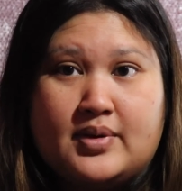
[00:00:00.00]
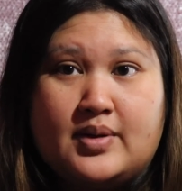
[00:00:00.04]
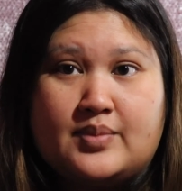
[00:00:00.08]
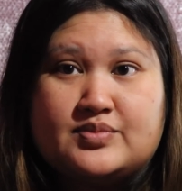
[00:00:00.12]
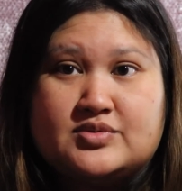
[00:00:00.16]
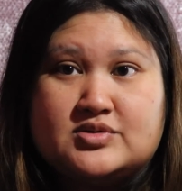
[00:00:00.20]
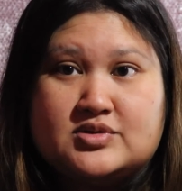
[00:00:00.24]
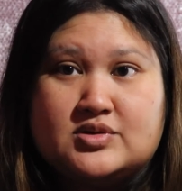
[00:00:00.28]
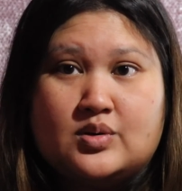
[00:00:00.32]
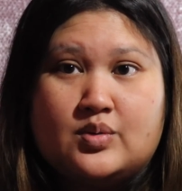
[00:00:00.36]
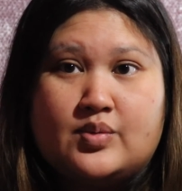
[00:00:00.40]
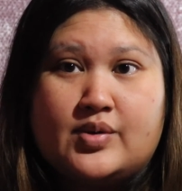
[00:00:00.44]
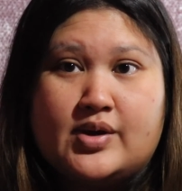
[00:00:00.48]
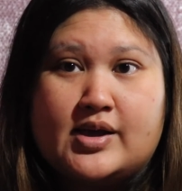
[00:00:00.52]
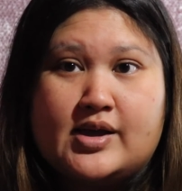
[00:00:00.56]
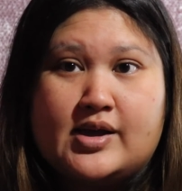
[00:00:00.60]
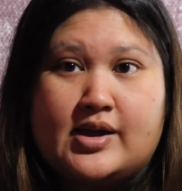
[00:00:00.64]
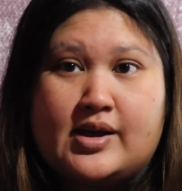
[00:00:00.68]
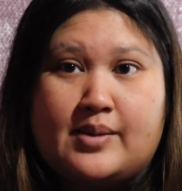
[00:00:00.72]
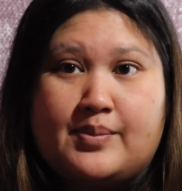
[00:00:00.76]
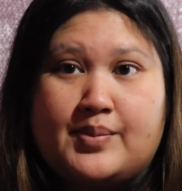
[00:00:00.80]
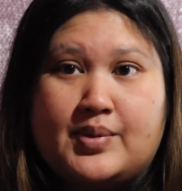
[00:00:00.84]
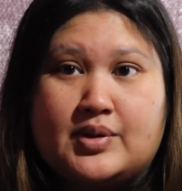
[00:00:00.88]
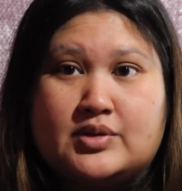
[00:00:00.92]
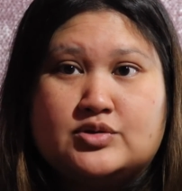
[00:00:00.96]
I'm still waking
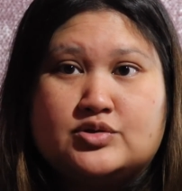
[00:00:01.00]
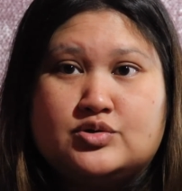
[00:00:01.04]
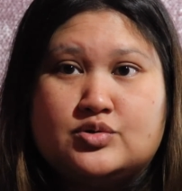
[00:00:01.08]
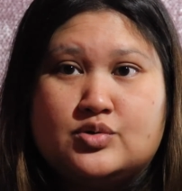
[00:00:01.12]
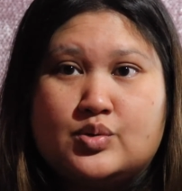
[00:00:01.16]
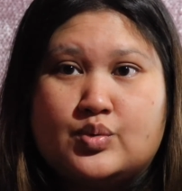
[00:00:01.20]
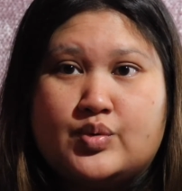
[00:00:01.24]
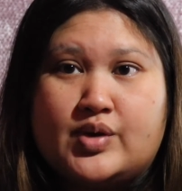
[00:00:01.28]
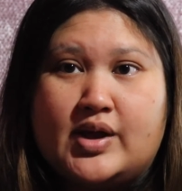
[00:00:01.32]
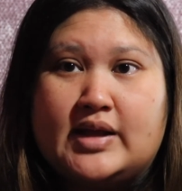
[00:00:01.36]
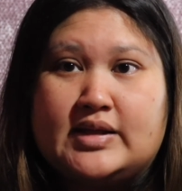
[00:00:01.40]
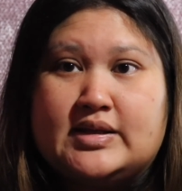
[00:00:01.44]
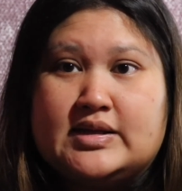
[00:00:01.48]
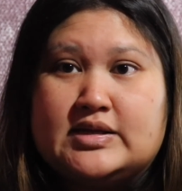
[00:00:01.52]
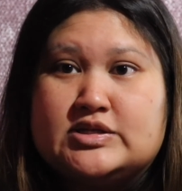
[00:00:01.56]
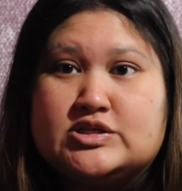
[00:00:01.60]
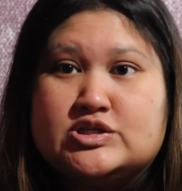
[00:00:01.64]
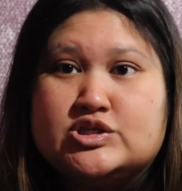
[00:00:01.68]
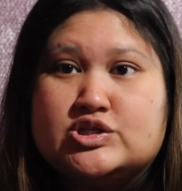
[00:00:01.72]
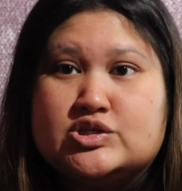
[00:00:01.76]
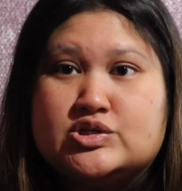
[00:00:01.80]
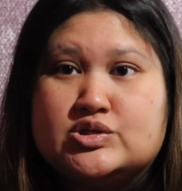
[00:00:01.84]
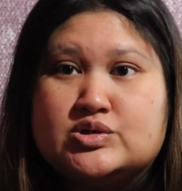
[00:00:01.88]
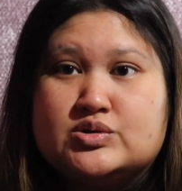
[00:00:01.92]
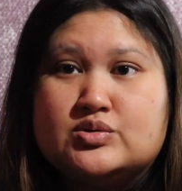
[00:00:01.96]
up and doing what I need
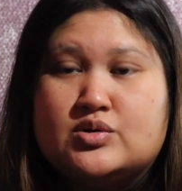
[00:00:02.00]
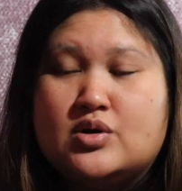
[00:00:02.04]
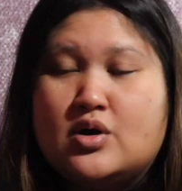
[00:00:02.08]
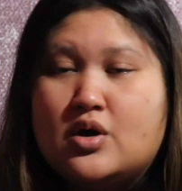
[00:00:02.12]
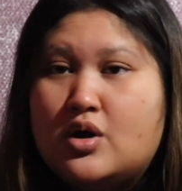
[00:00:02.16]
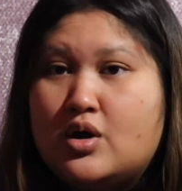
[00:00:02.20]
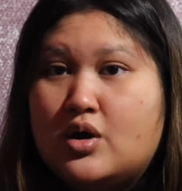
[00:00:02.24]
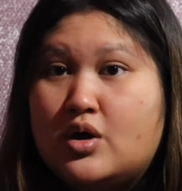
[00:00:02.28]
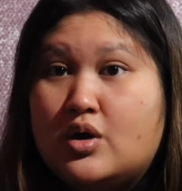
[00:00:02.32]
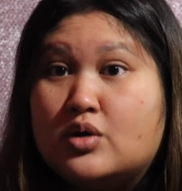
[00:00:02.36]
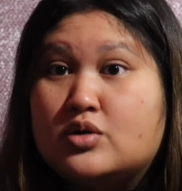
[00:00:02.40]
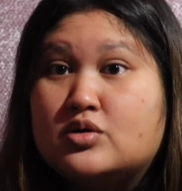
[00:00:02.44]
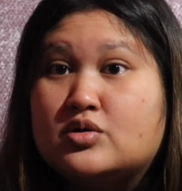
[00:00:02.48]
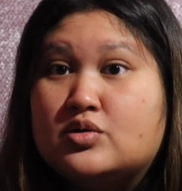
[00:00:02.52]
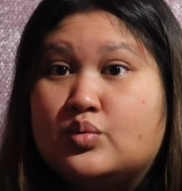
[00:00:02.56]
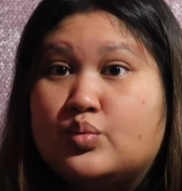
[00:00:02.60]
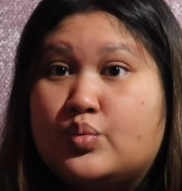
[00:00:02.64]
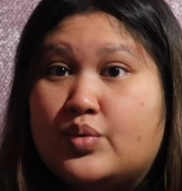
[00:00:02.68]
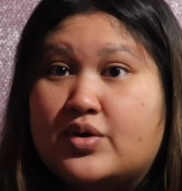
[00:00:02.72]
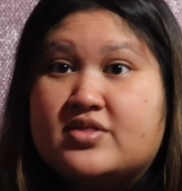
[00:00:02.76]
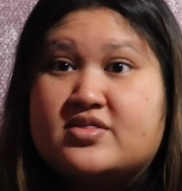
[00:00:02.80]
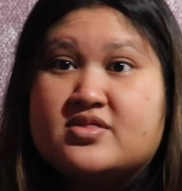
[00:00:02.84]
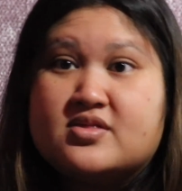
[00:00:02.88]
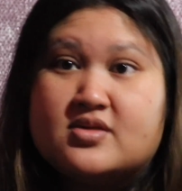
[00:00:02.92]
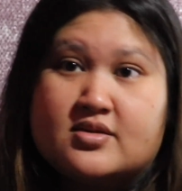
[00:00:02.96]
to do
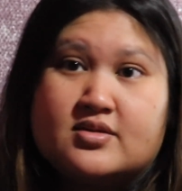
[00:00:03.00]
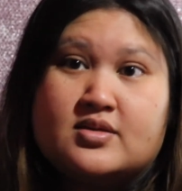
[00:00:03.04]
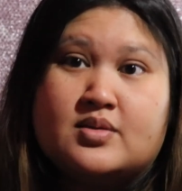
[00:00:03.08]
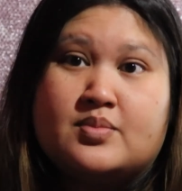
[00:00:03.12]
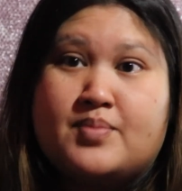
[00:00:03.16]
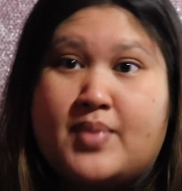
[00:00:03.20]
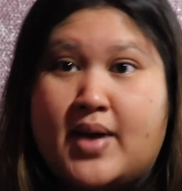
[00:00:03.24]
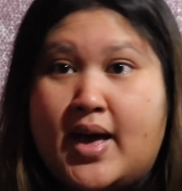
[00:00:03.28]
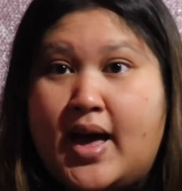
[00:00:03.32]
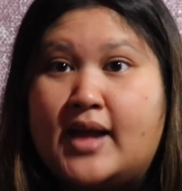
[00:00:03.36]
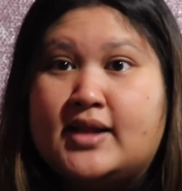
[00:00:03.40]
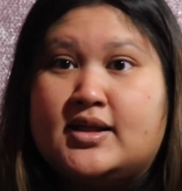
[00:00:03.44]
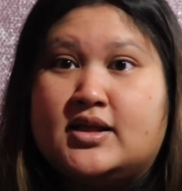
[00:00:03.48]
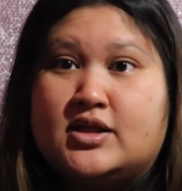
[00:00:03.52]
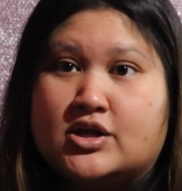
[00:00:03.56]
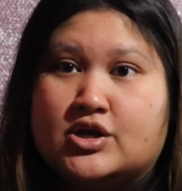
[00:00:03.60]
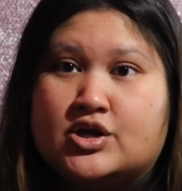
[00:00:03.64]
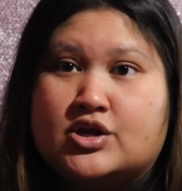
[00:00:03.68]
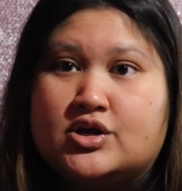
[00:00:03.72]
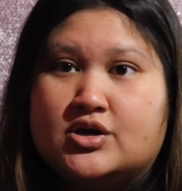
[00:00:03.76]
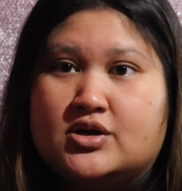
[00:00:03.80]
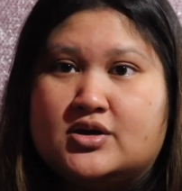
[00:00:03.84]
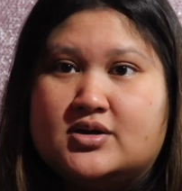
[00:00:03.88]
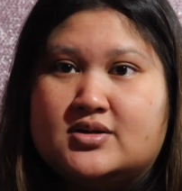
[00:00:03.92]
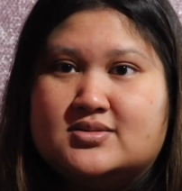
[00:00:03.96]
with the bad and the
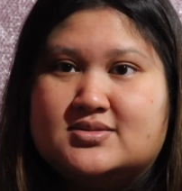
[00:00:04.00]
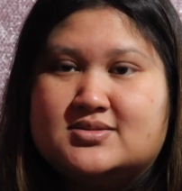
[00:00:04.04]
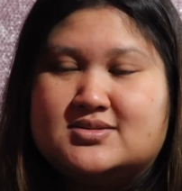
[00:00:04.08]
good.